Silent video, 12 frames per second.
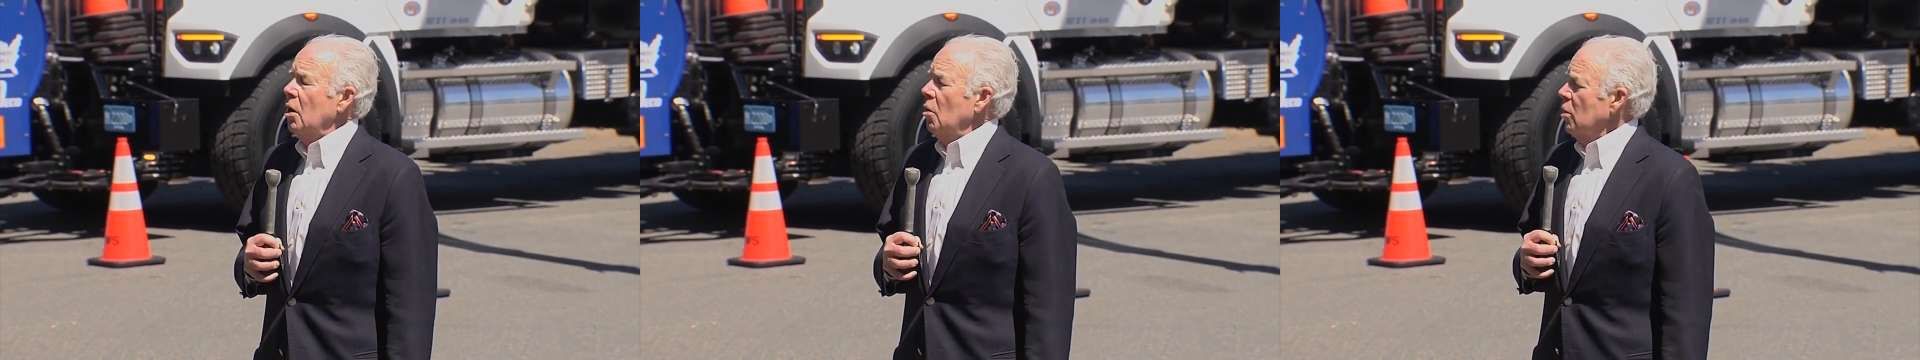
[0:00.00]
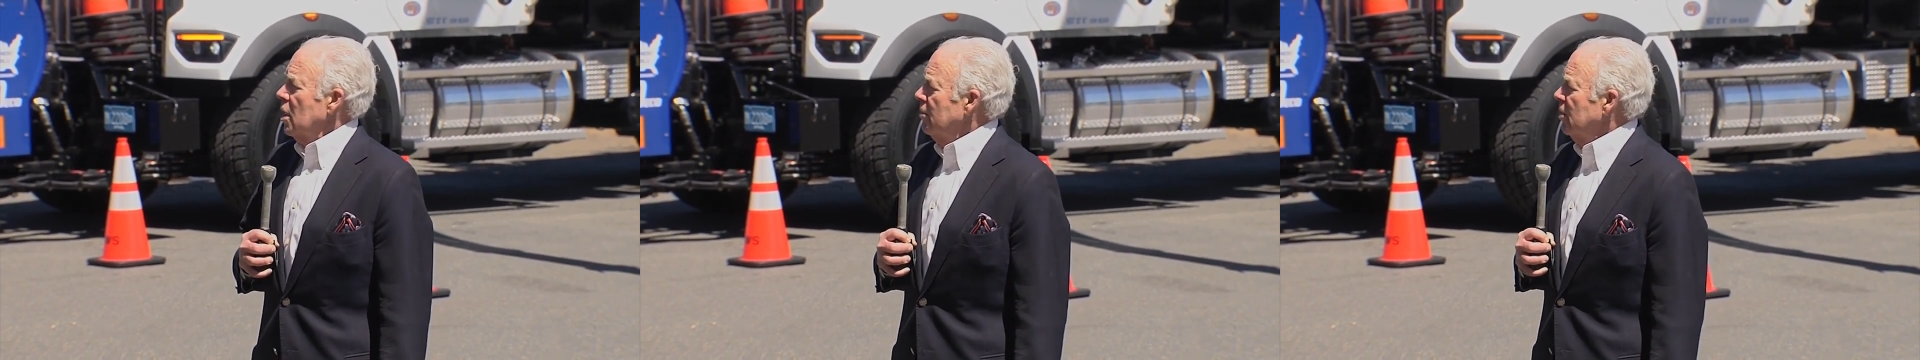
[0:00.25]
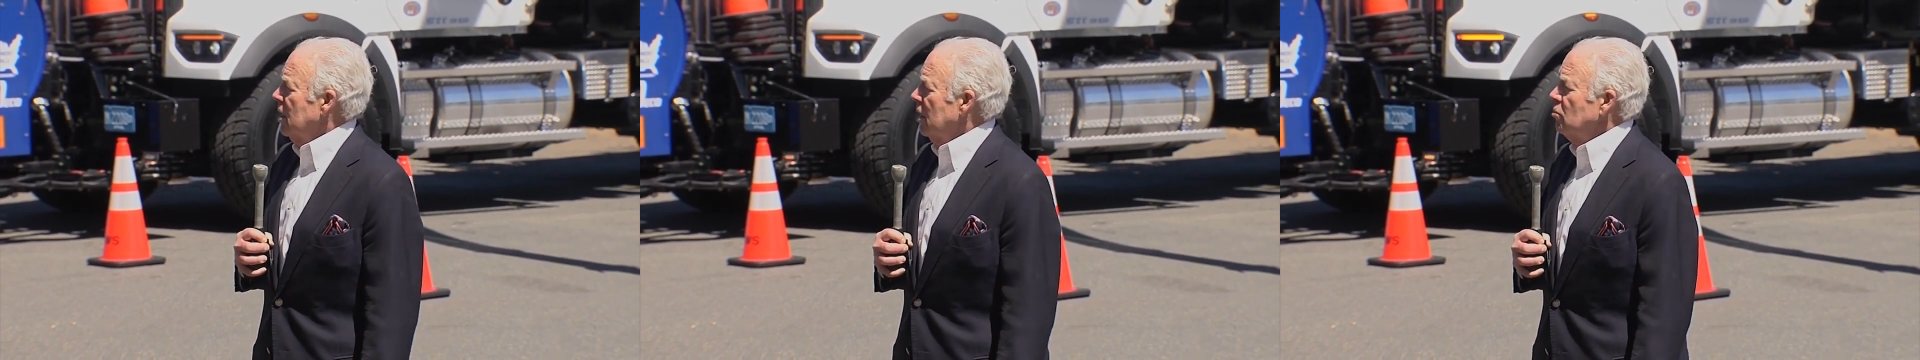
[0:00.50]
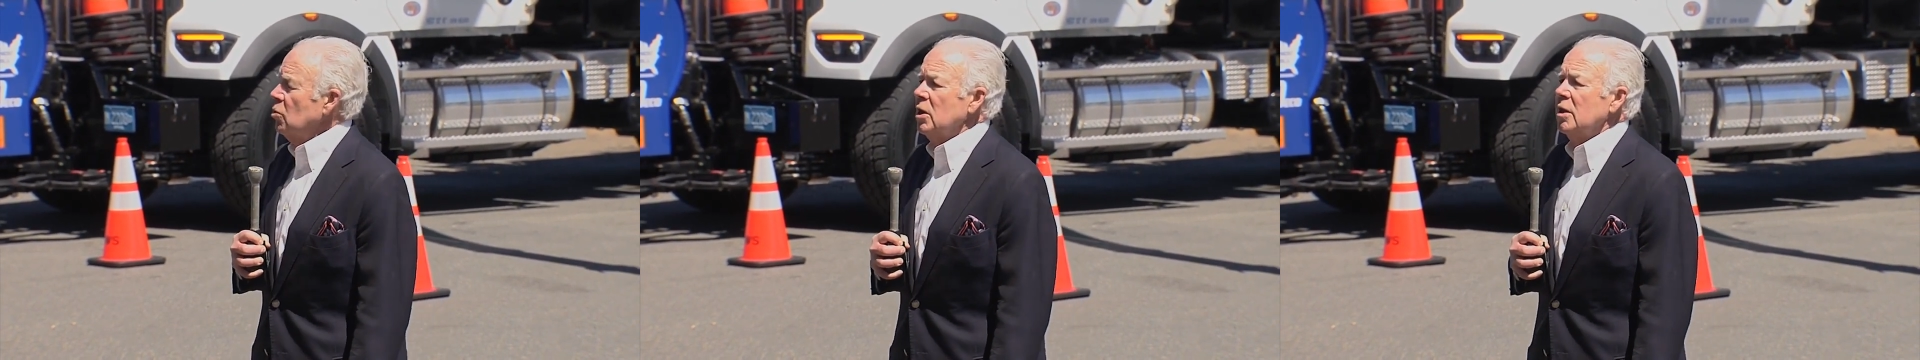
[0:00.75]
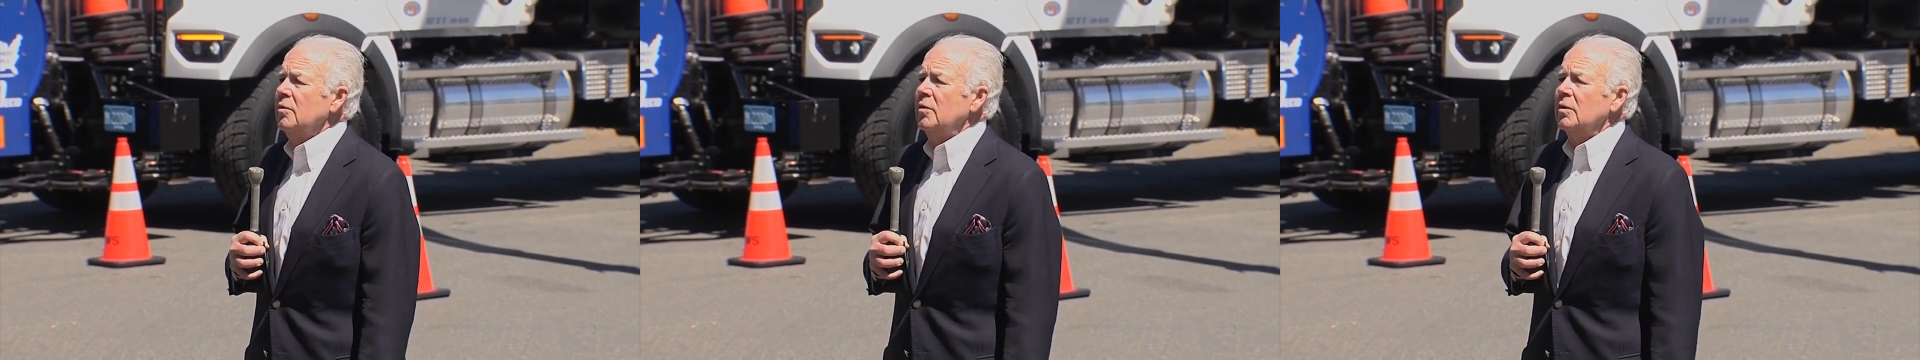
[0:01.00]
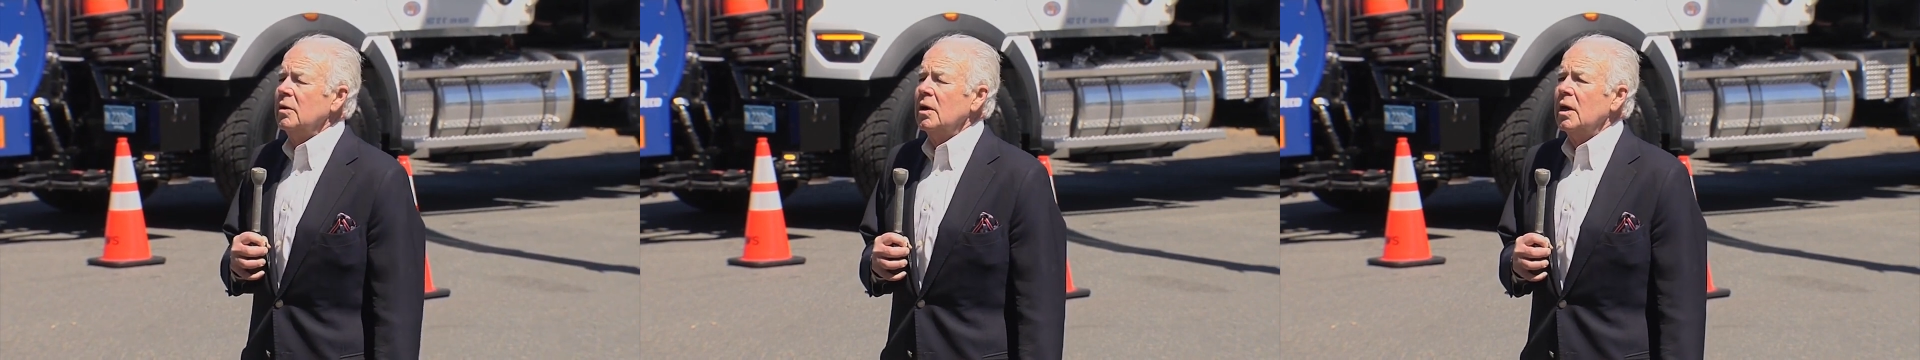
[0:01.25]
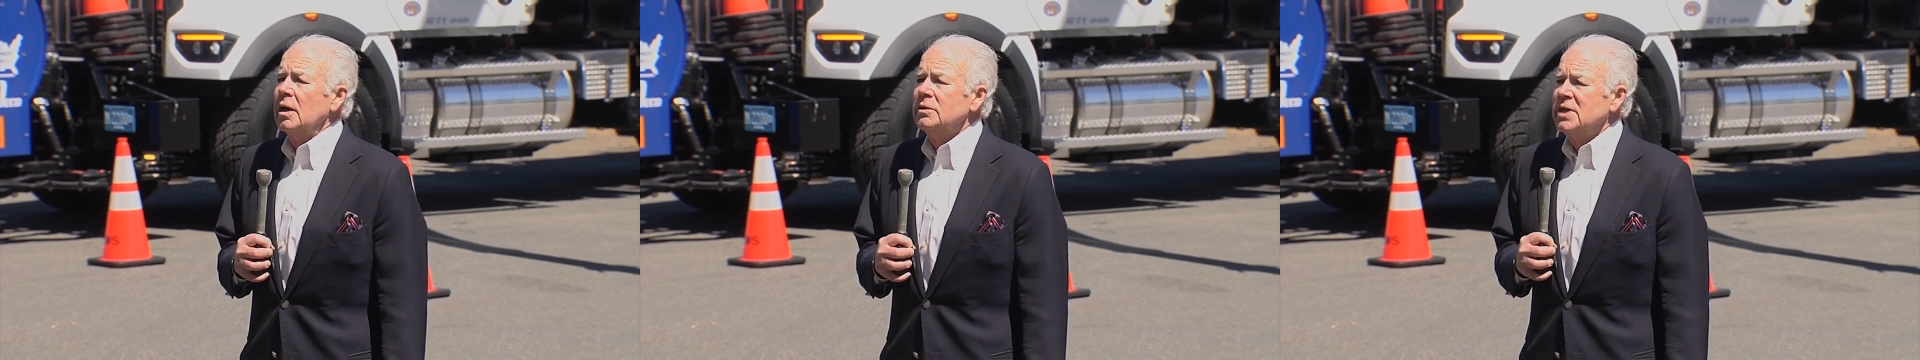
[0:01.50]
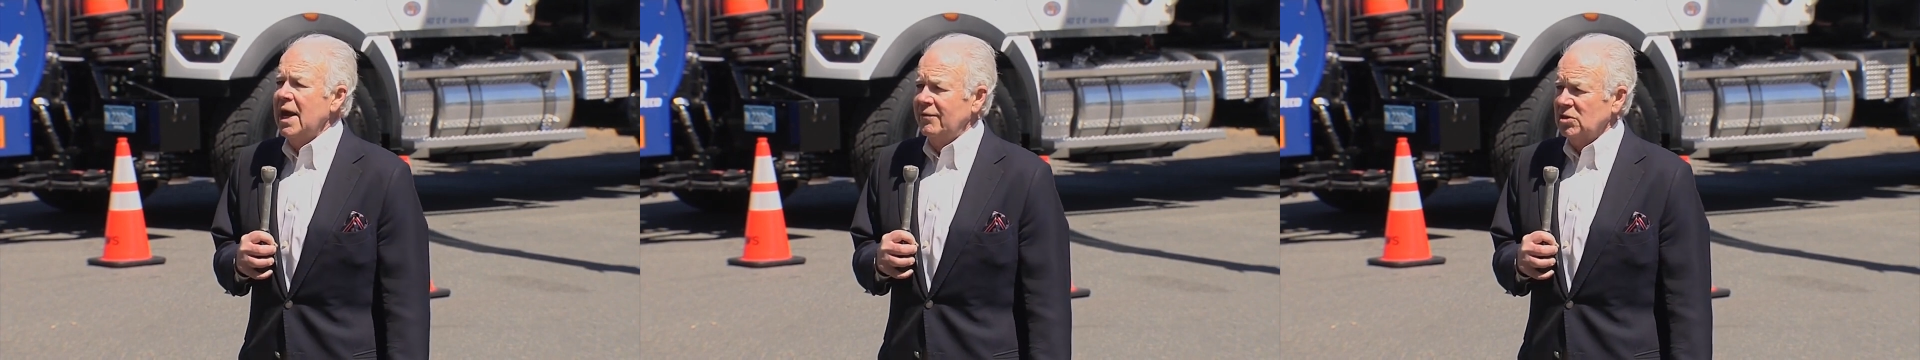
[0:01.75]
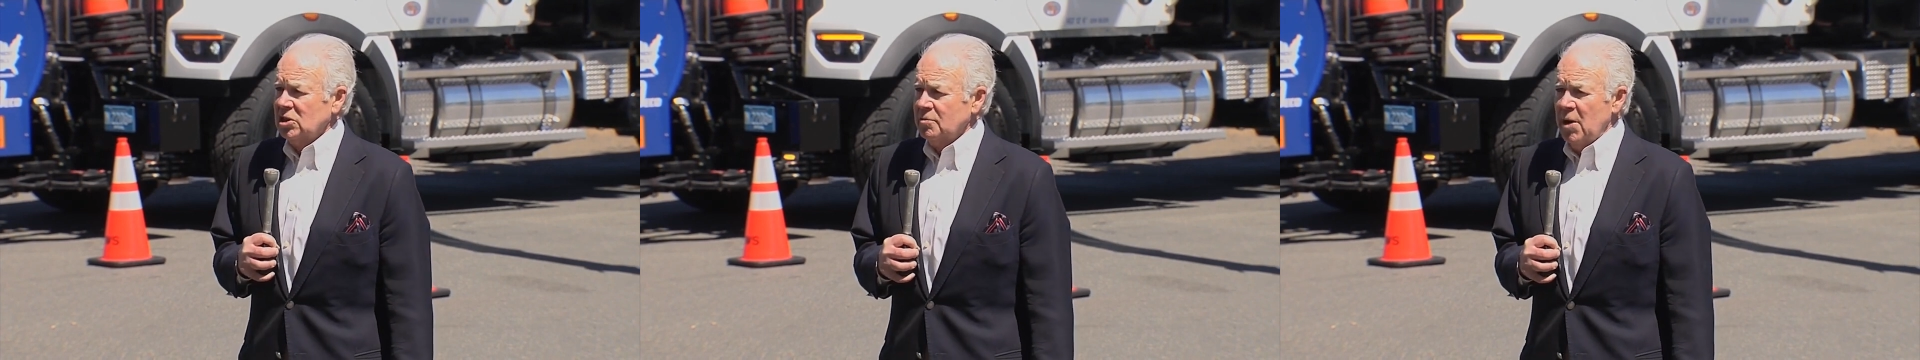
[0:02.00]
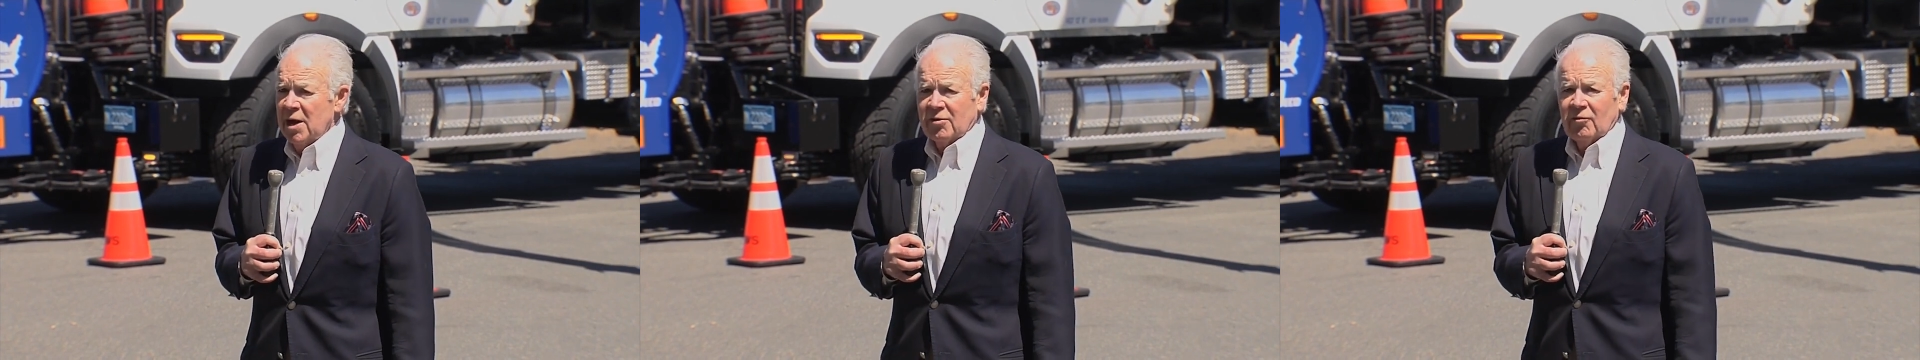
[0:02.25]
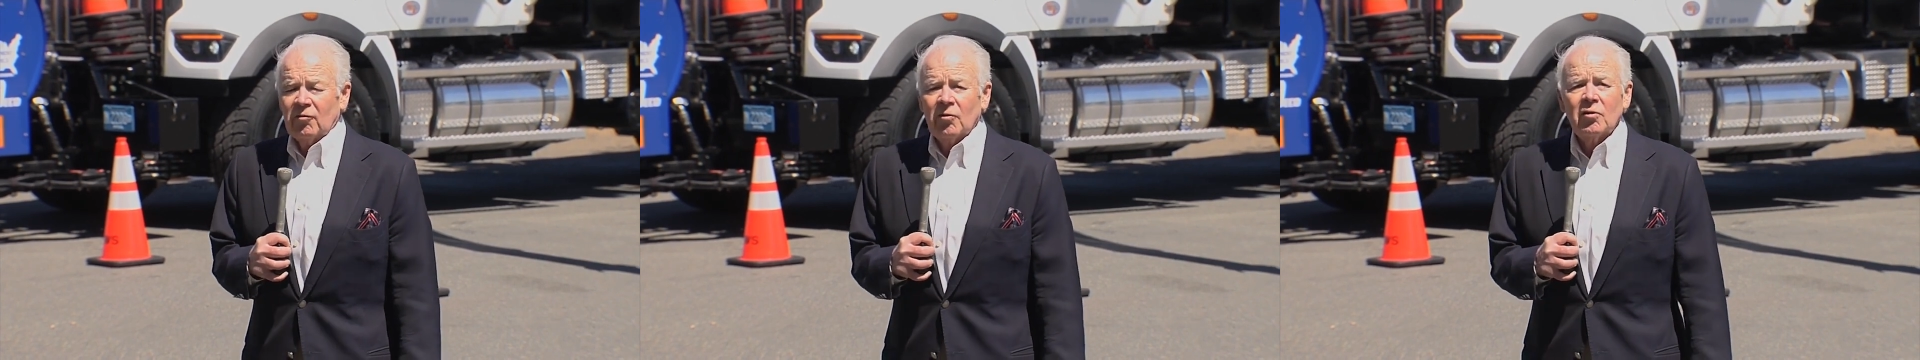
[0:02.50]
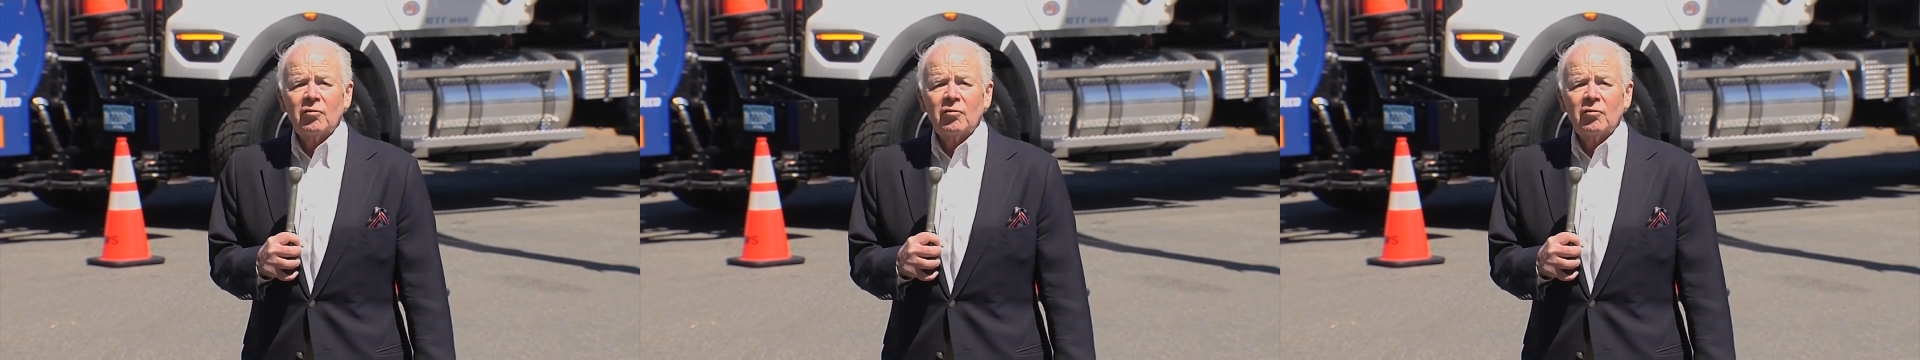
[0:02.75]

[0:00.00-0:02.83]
We're going to begin with David Smith